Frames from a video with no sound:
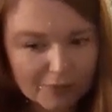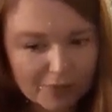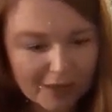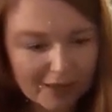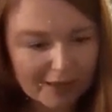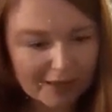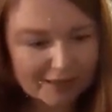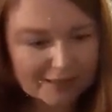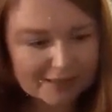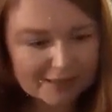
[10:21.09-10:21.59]

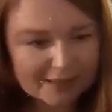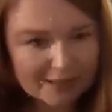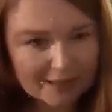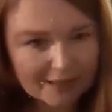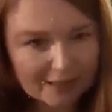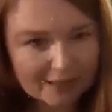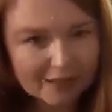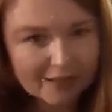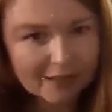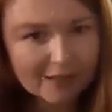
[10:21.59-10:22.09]

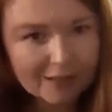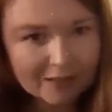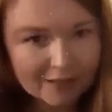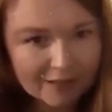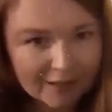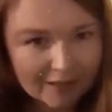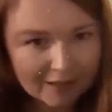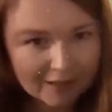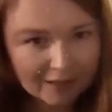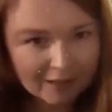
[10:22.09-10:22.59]
icing,
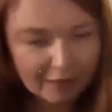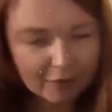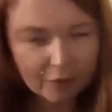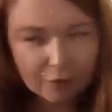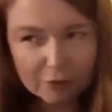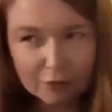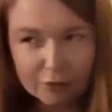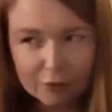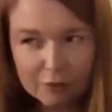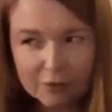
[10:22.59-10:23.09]

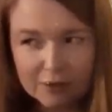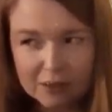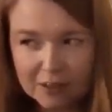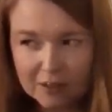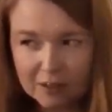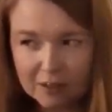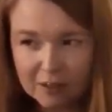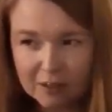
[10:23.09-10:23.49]
or like